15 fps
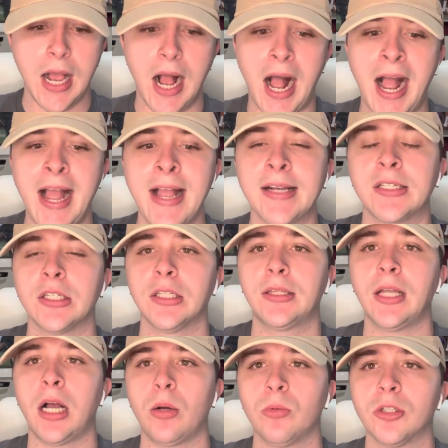I actually
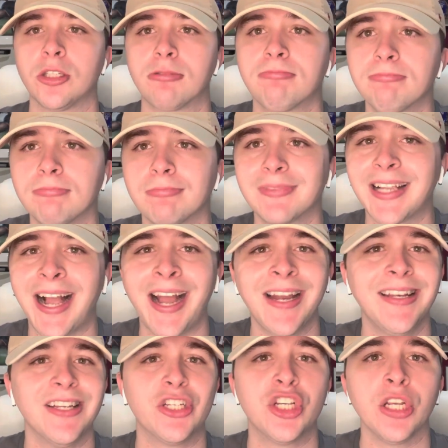thought was
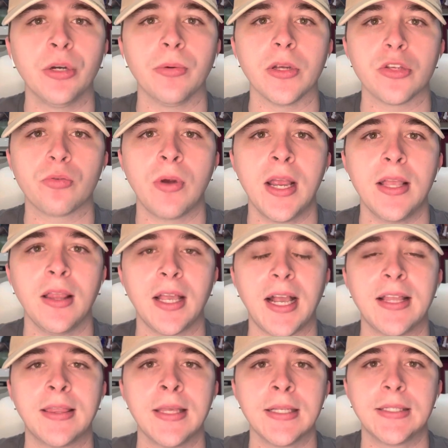kind of generous, right? Like,
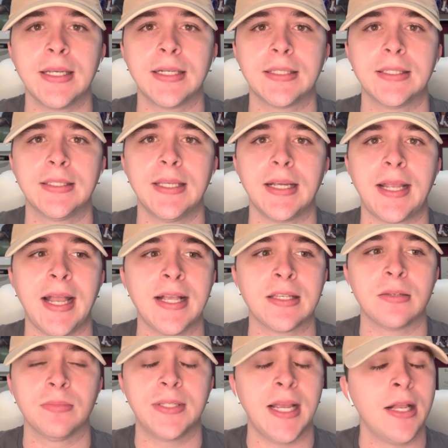I think Texas Tech has
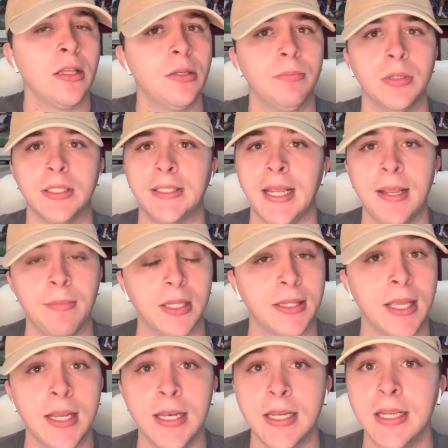some talent, but damn it,
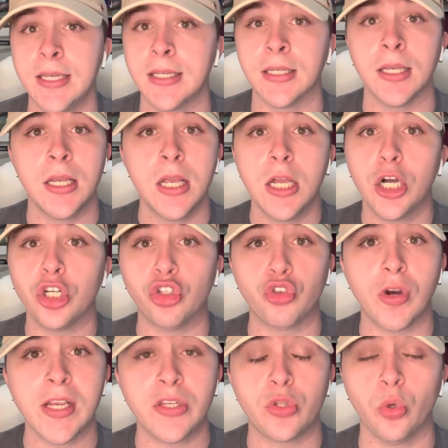they need to
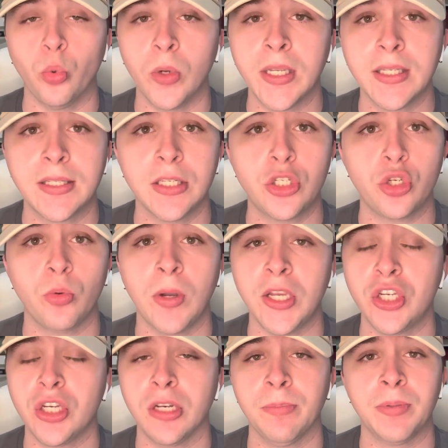address the wing
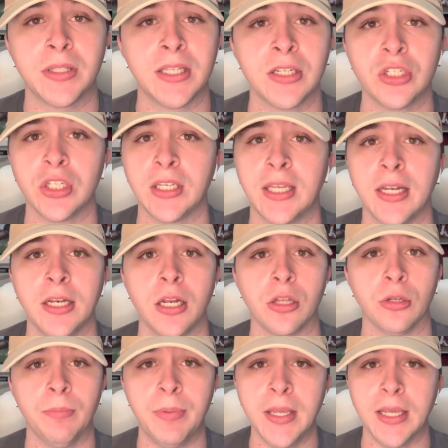situation and potentially get
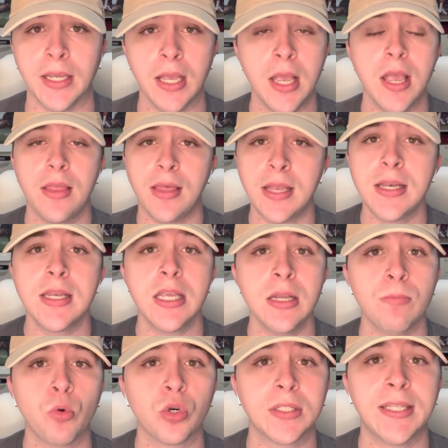another big. They need
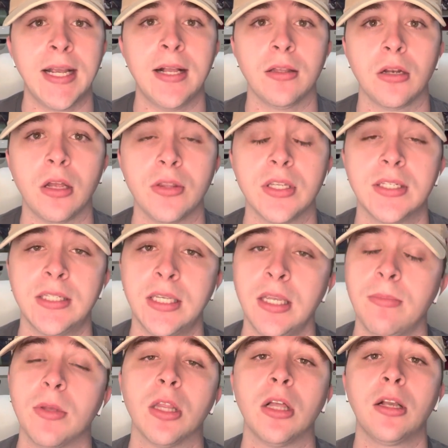more talent on this
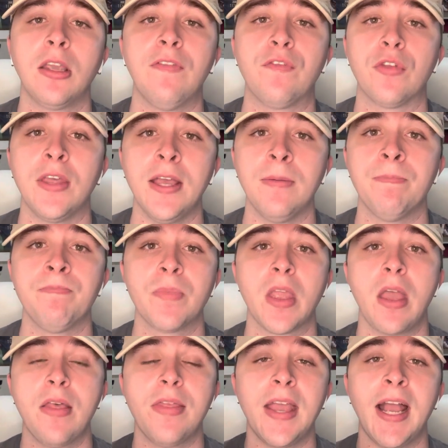team, and lucky for them,
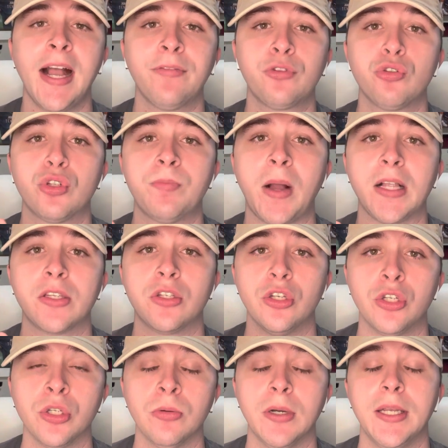they have two spots to
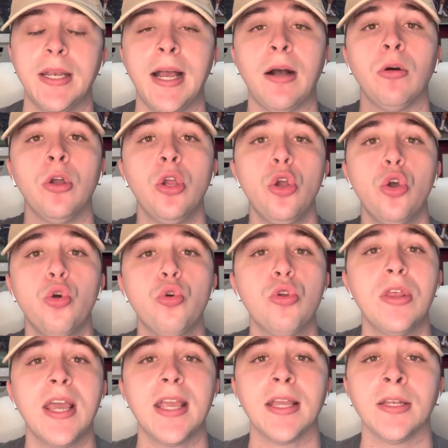do it. Now, who do
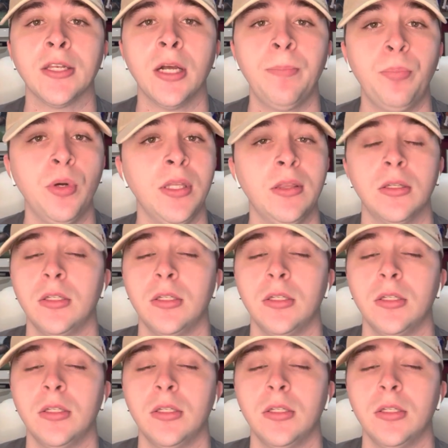they end up with?